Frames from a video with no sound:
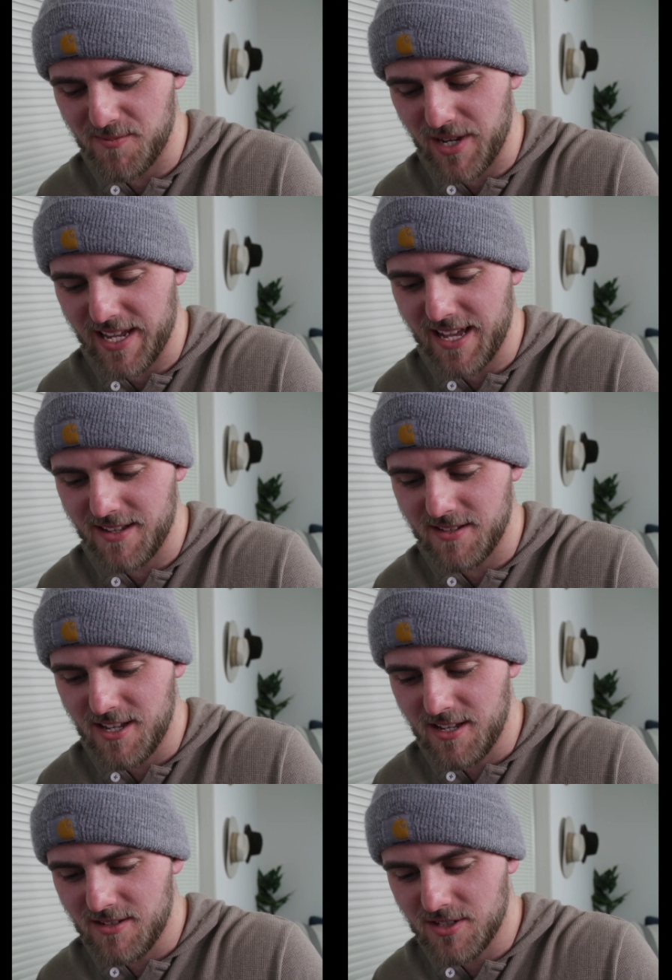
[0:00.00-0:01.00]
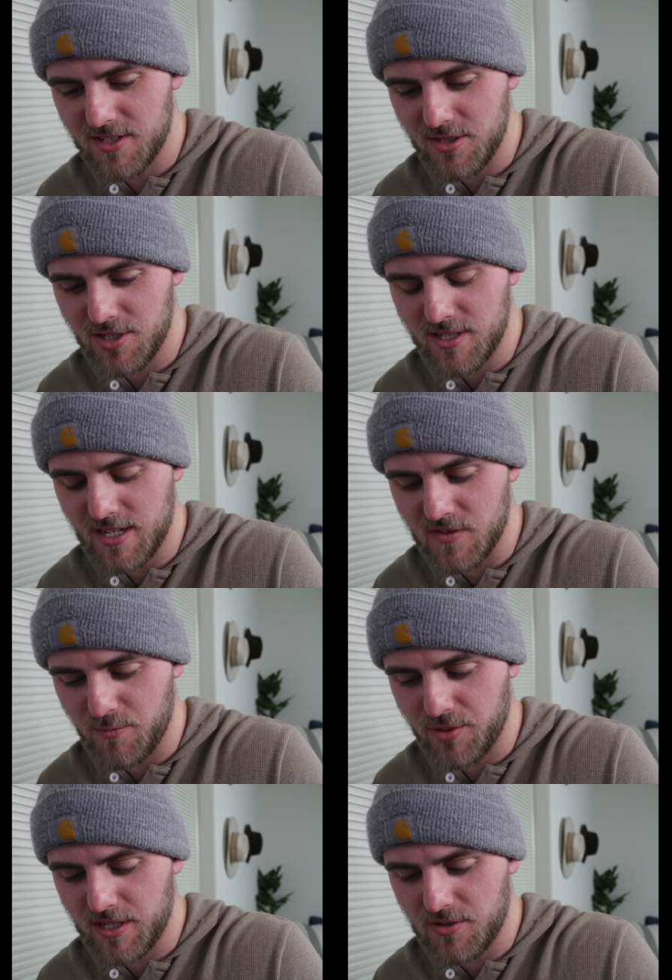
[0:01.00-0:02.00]
But yeah, looks like she's got some
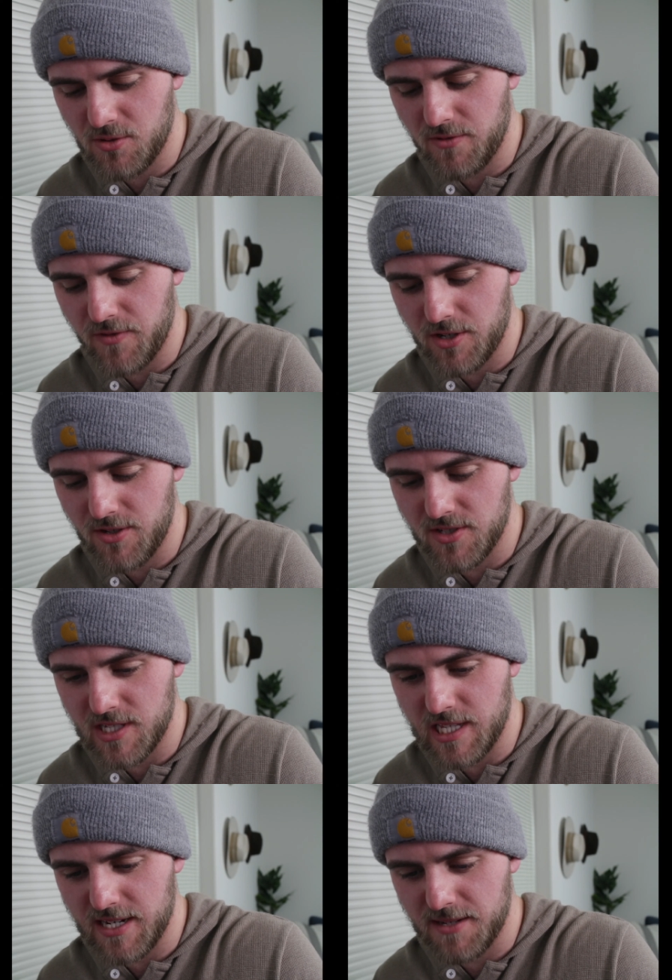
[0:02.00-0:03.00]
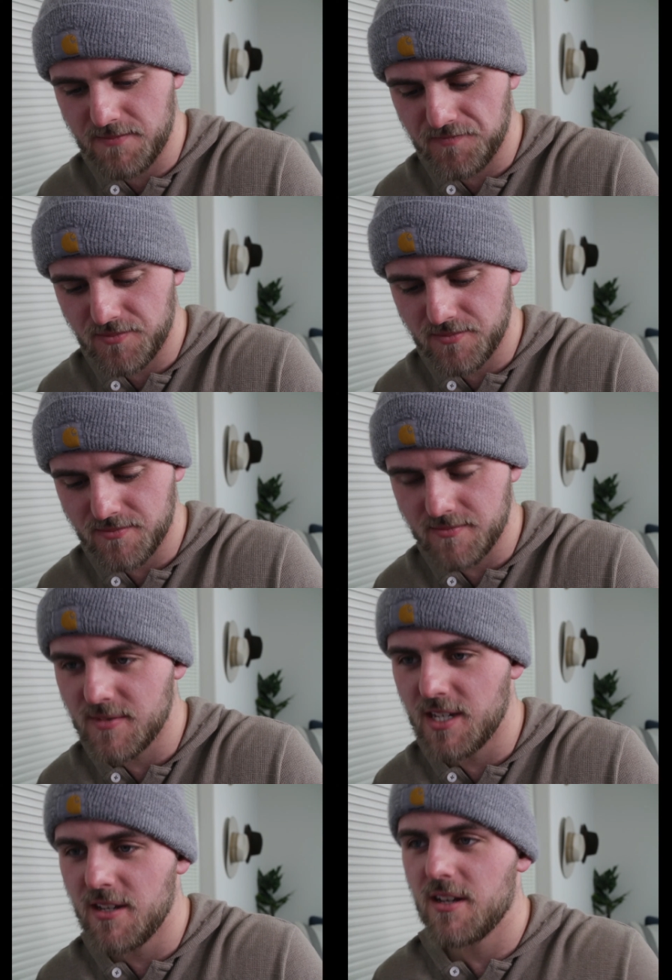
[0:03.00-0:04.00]
pretty cool photos in there.
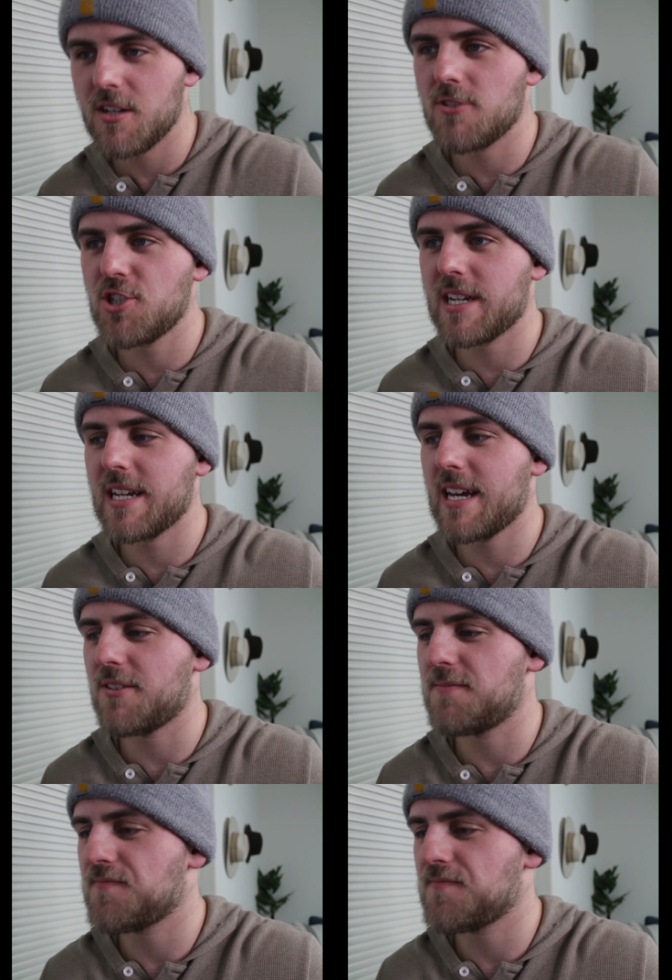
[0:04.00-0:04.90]
Go check it out.